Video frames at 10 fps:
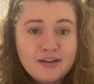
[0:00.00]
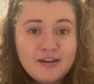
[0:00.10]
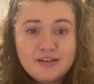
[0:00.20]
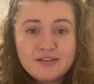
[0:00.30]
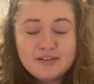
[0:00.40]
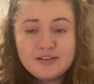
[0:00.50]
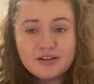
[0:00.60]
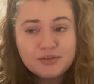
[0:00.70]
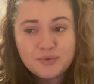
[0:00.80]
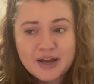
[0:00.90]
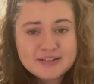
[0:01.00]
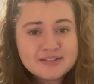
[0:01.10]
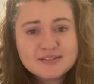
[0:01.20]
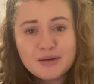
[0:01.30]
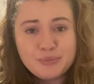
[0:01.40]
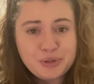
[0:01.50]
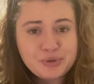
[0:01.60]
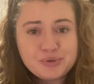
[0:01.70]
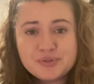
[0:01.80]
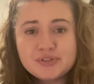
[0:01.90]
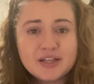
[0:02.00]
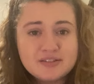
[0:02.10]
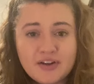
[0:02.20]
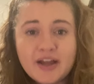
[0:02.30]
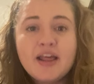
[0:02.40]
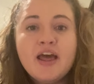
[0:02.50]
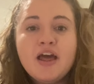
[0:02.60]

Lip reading: And, the waxes come loose, that's fine.